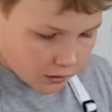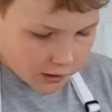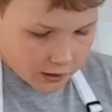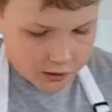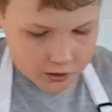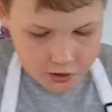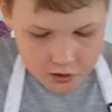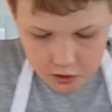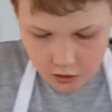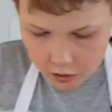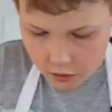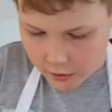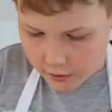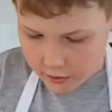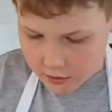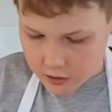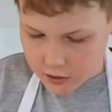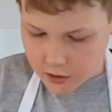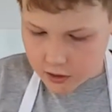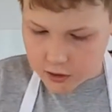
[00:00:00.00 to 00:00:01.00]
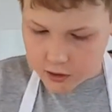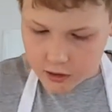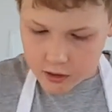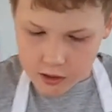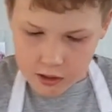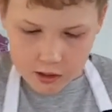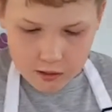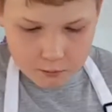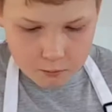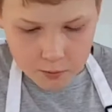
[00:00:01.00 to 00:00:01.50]
on each side,
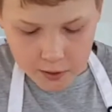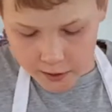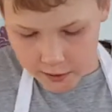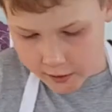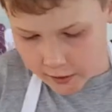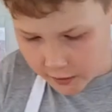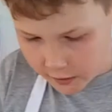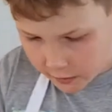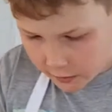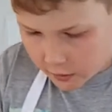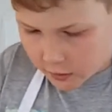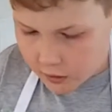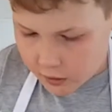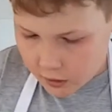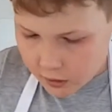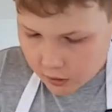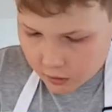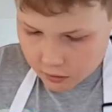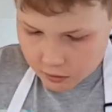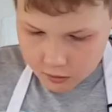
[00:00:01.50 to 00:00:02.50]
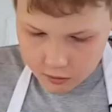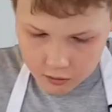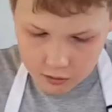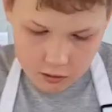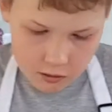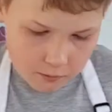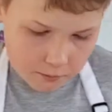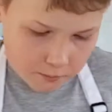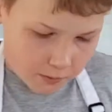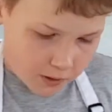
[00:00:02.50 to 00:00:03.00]
making
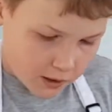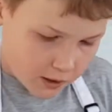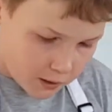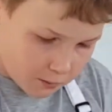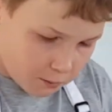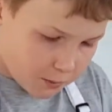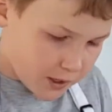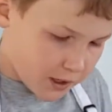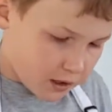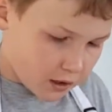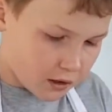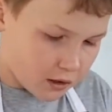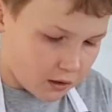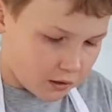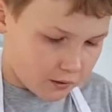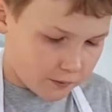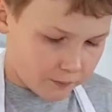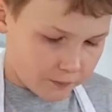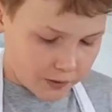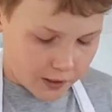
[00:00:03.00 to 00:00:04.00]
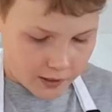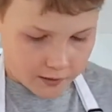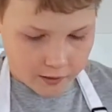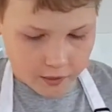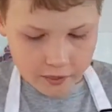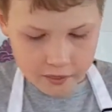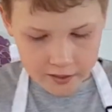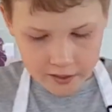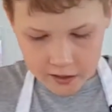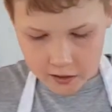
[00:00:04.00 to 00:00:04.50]
a bigger
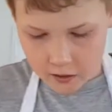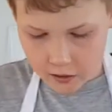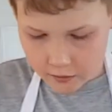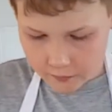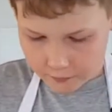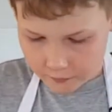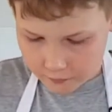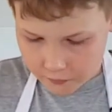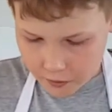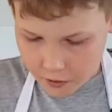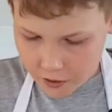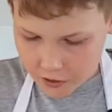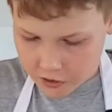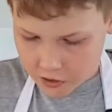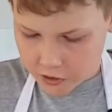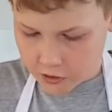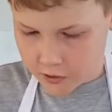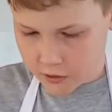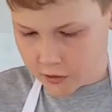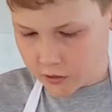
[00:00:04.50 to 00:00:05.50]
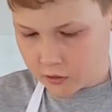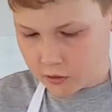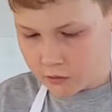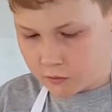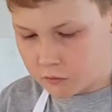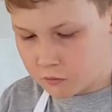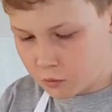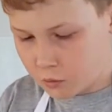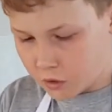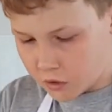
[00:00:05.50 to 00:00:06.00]
and thinner version
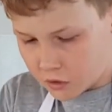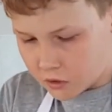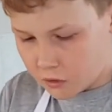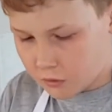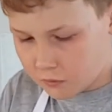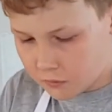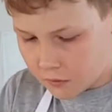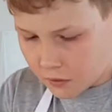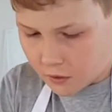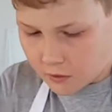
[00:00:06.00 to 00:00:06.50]
of what you